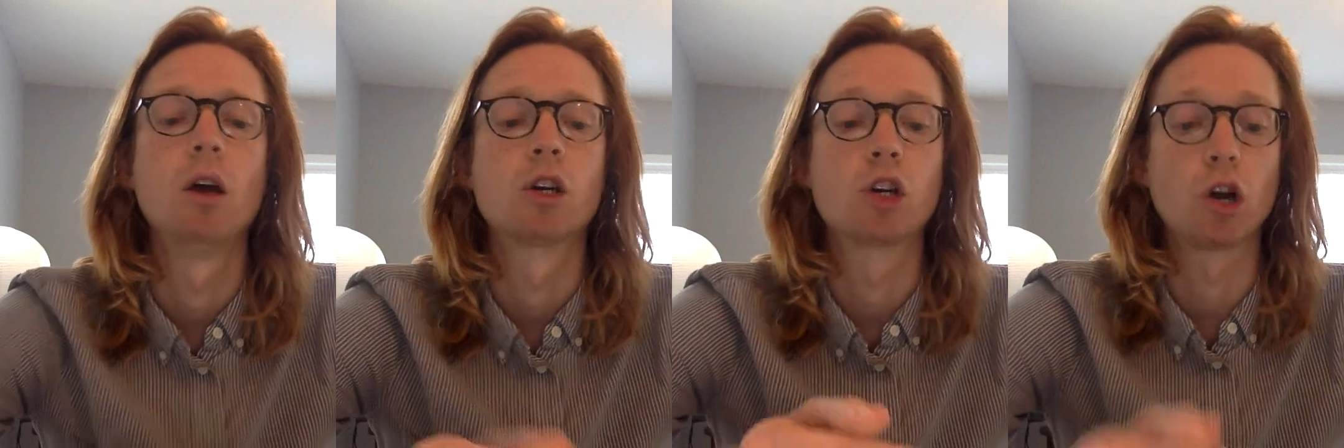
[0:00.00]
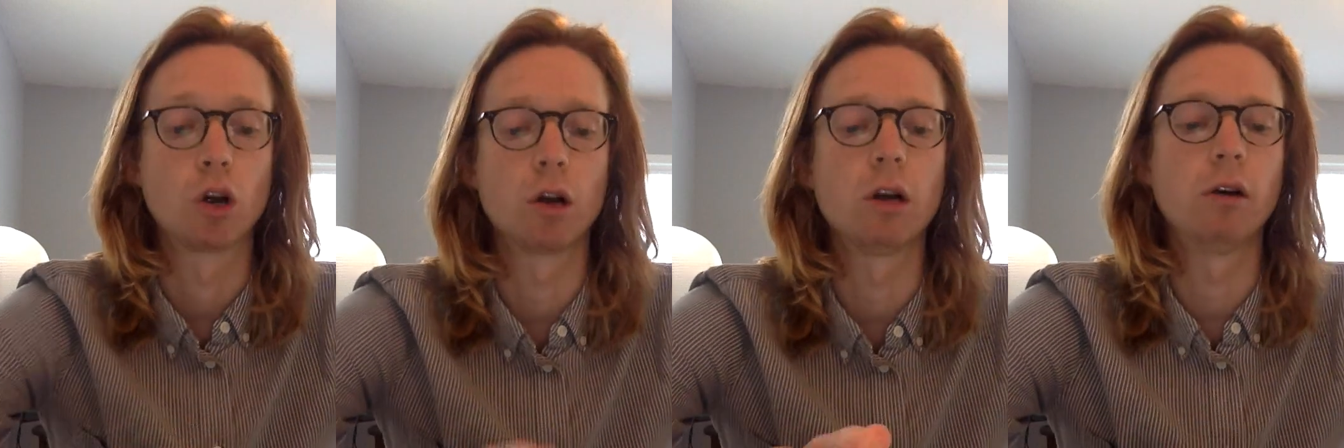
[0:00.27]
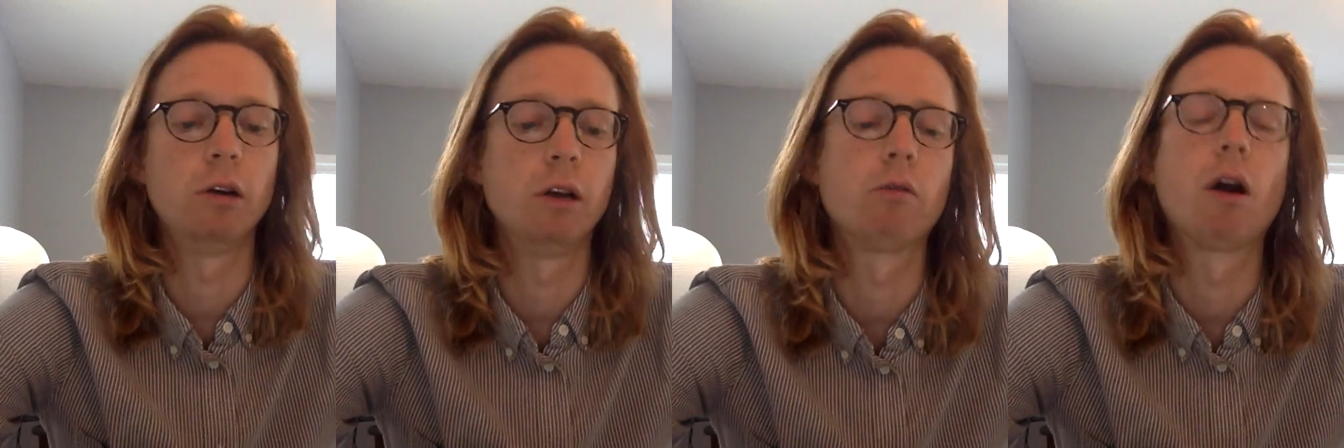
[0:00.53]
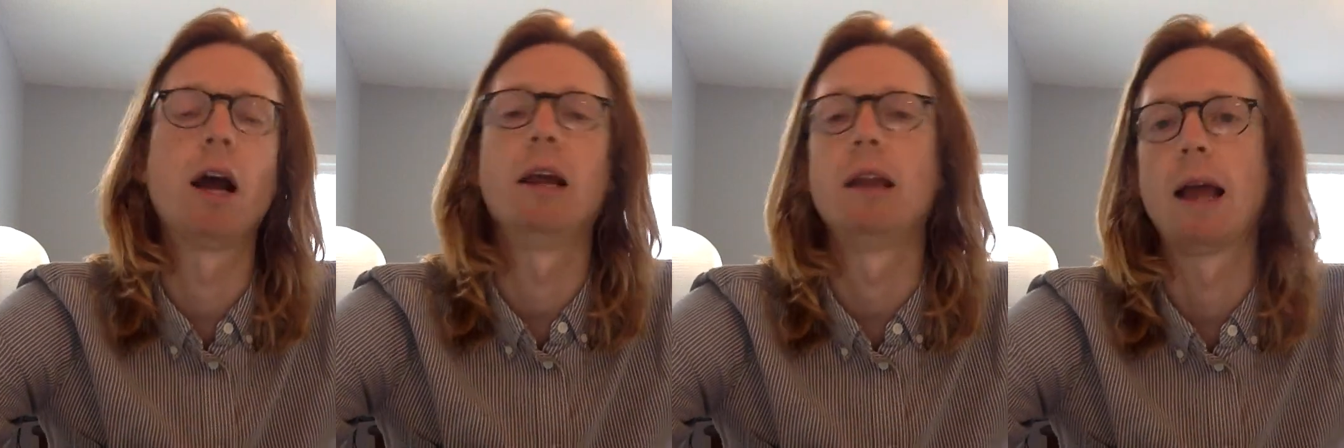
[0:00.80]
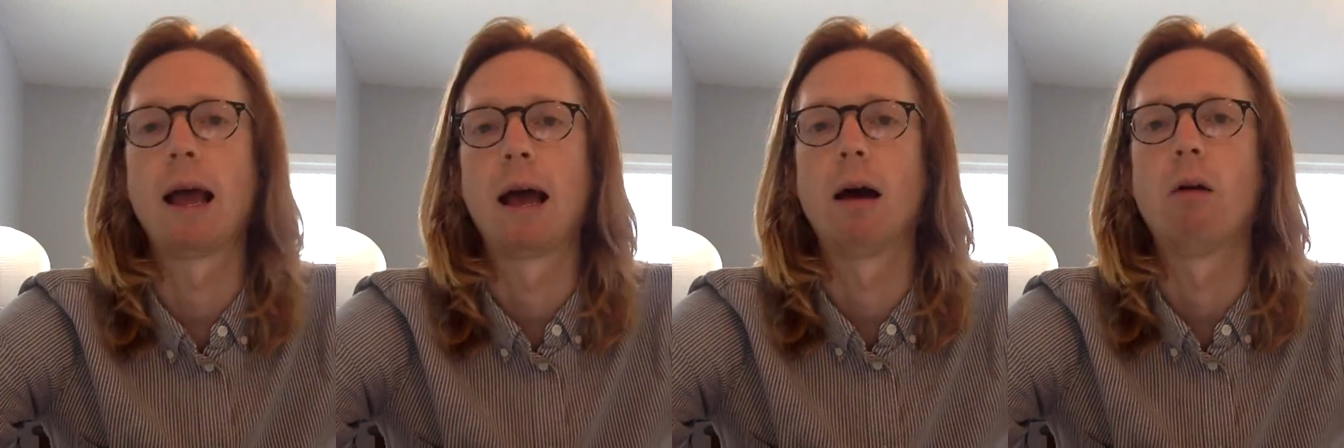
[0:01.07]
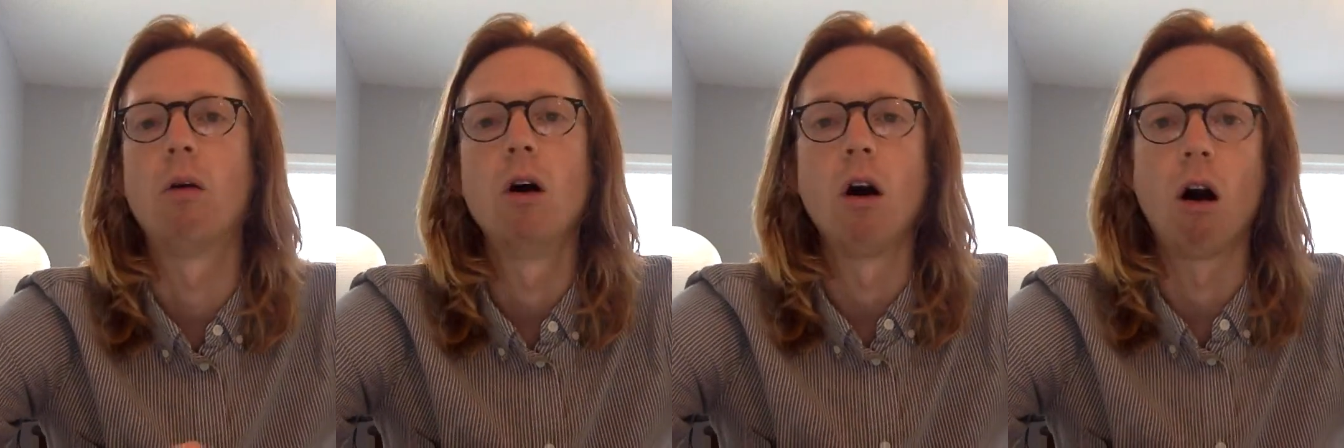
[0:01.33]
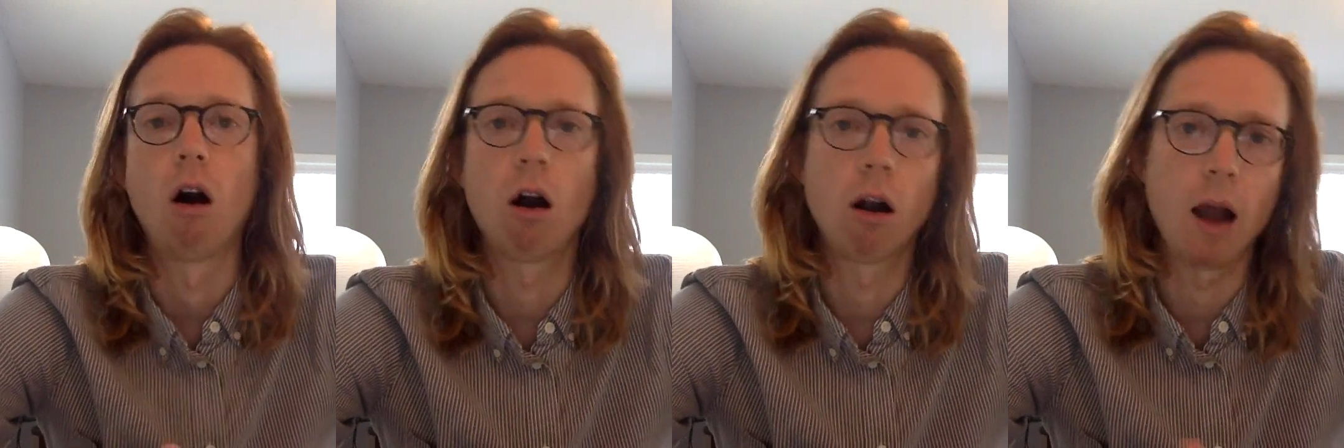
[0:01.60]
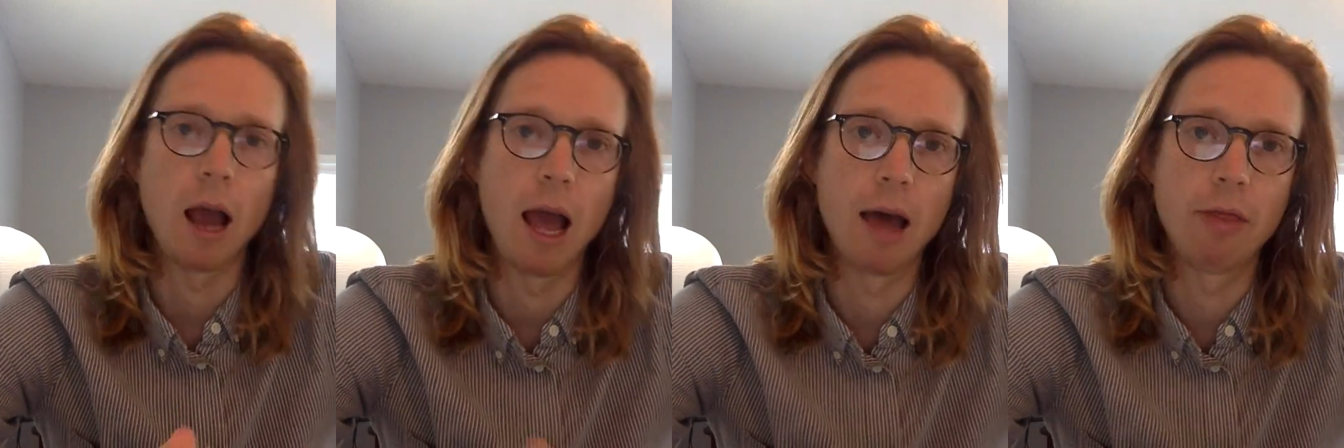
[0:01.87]
currently right now
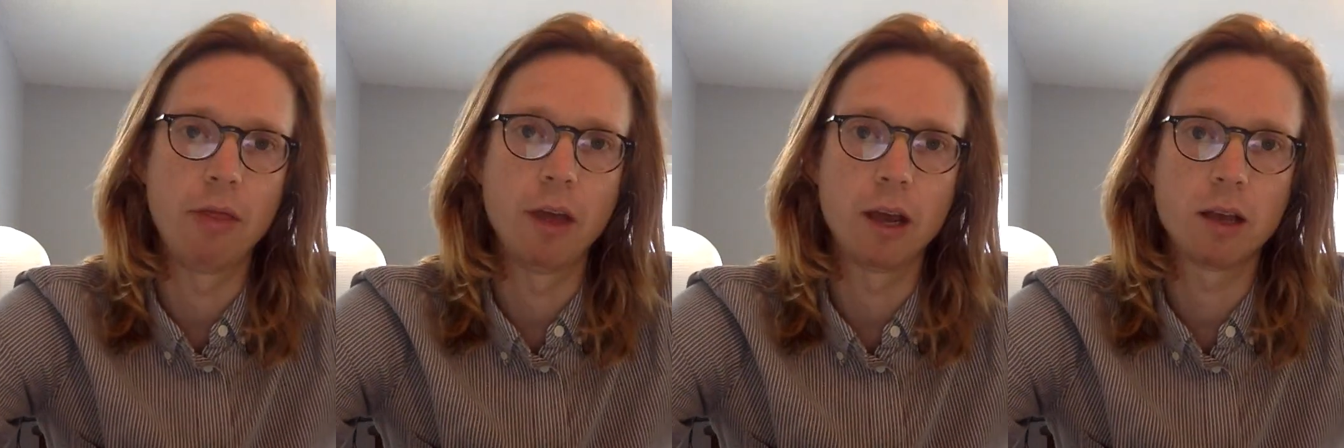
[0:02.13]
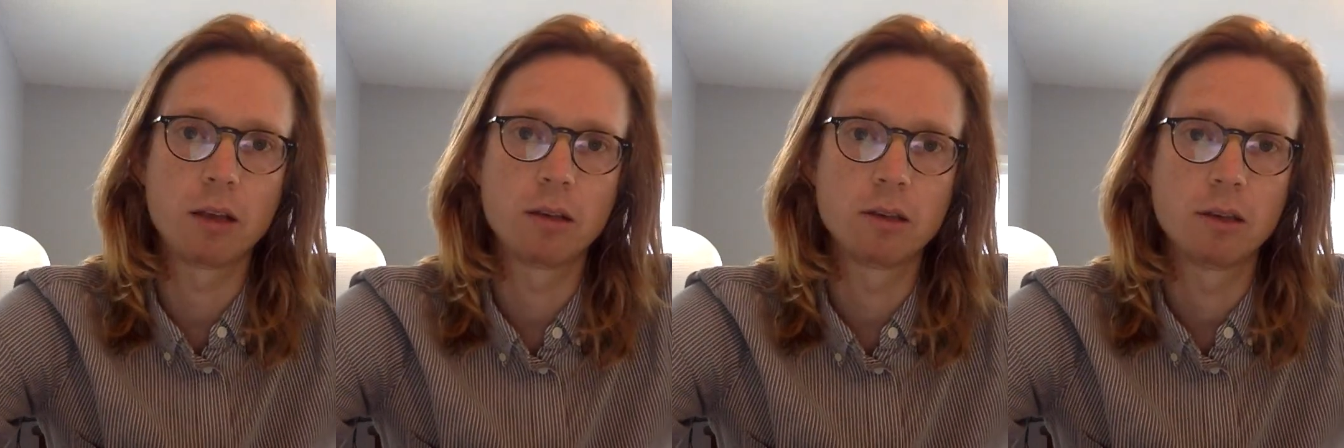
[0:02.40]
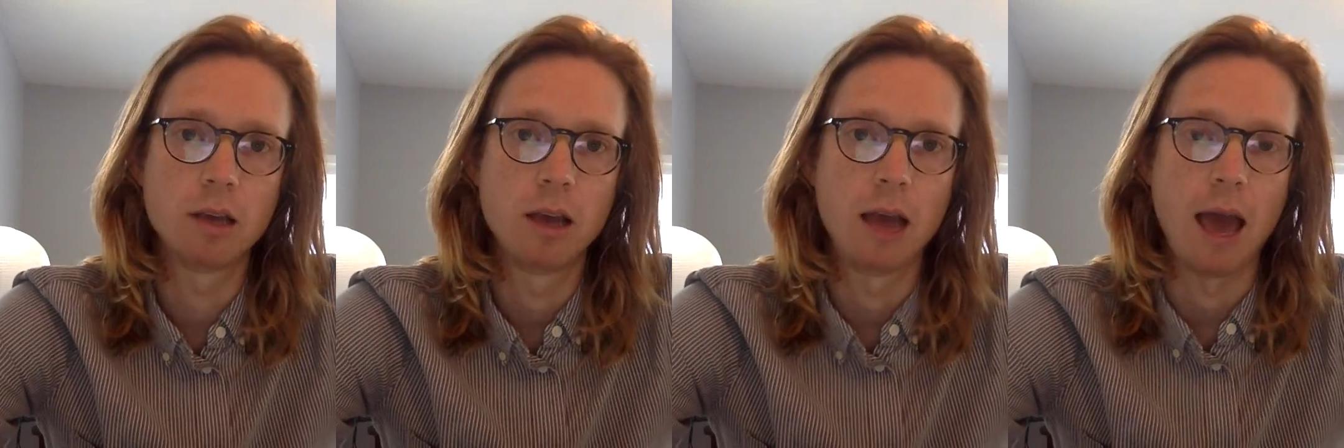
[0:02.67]
our ethics